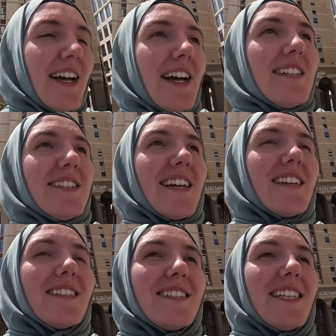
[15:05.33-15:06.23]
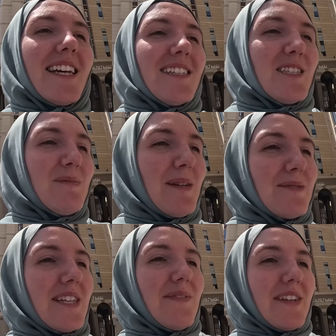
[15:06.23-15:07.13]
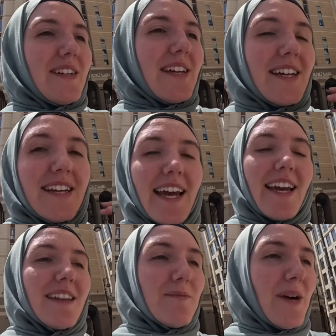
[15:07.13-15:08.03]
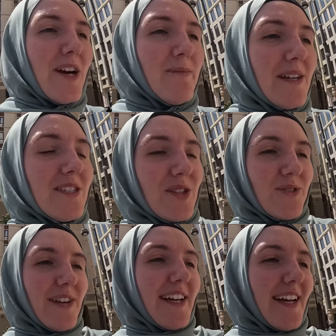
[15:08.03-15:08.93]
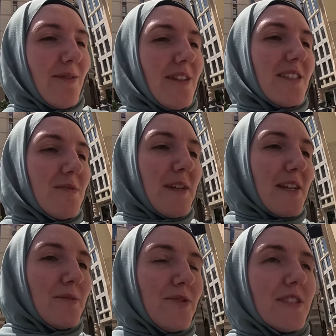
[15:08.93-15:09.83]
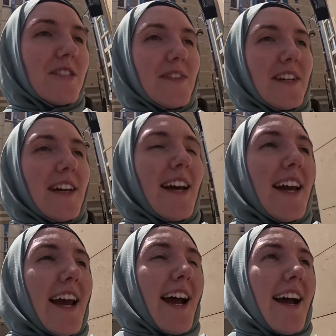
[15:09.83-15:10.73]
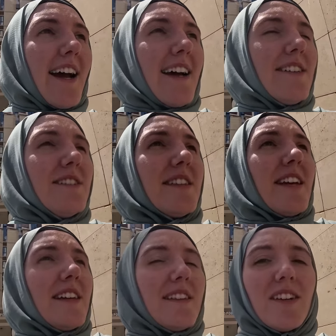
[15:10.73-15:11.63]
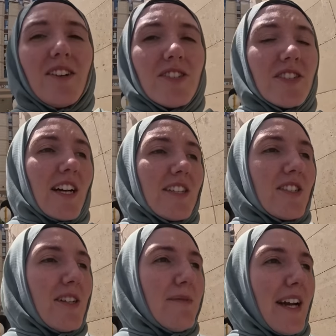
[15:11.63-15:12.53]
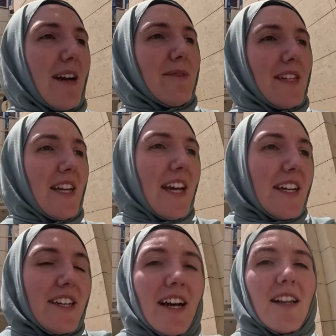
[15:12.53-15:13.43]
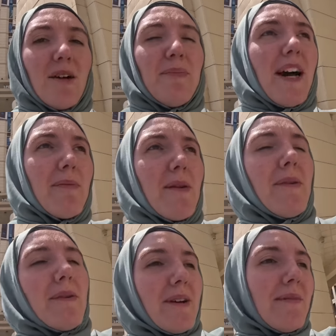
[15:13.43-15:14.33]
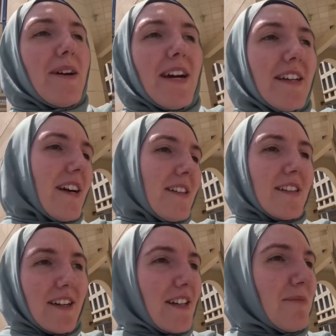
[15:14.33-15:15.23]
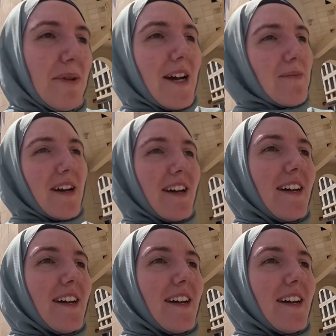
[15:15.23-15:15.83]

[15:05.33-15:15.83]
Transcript: It's taken us days to be able to even get the permit to go in. I wanted to make the most of it. And they all just started screaming at me, yalla, bye, bye, bye, bye, bye, yalla, yalla, bye, bye.